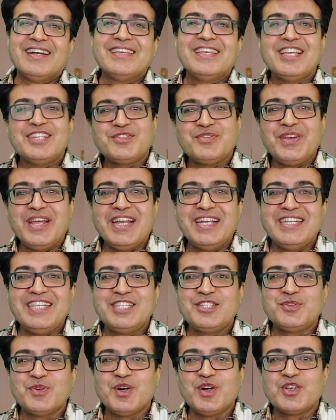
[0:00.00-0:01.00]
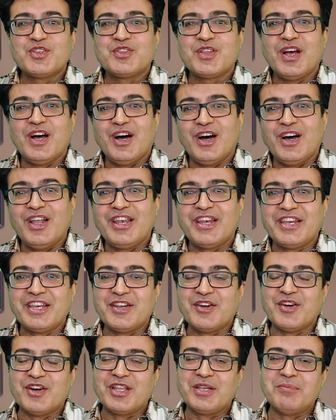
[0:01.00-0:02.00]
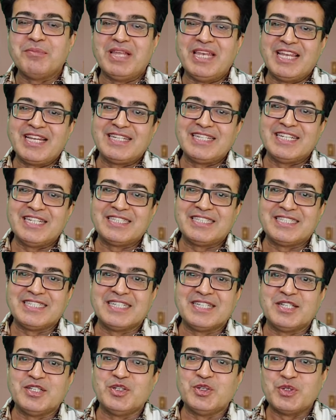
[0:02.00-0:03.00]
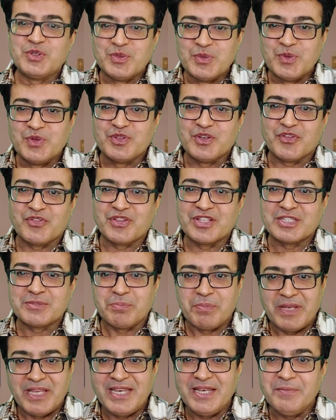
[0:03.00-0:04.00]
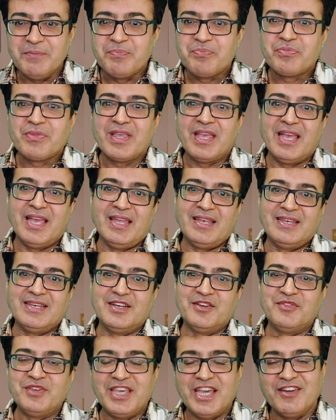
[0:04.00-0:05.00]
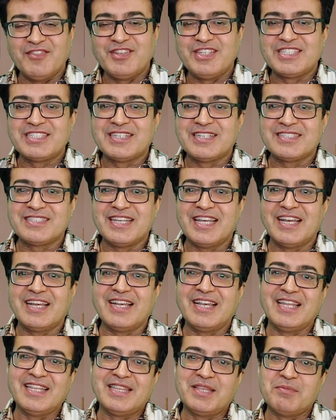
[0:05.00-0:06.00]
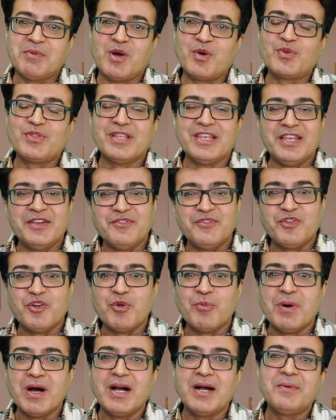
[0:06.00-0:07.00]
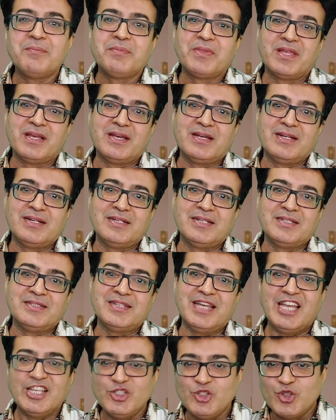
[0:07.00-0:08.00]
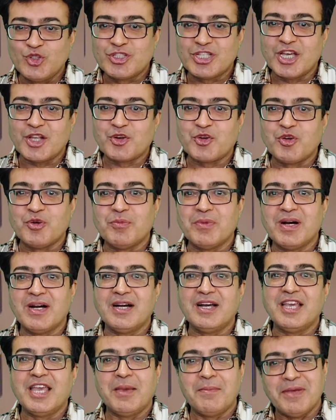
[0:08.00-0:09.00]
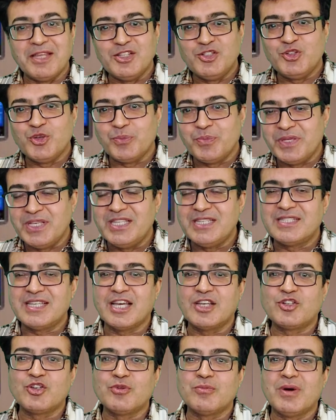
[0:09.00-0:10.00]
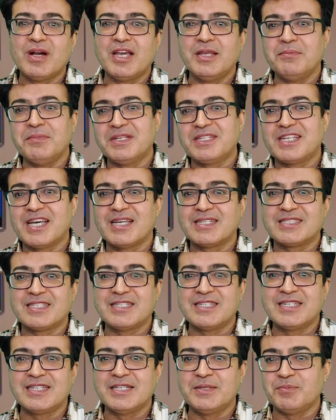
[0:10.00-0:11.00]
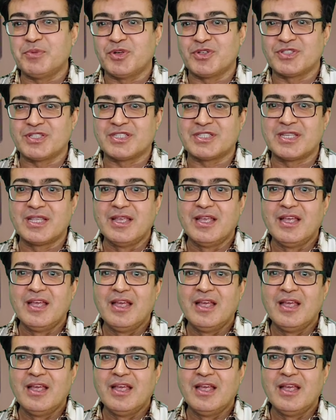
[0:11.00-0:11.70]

Yes, friend, this was all regarding malignant nodules of the spleen, and we have discussed at length about the lymphoma, angiosarcoma, hemangiopericytoma, and metastatic deposits.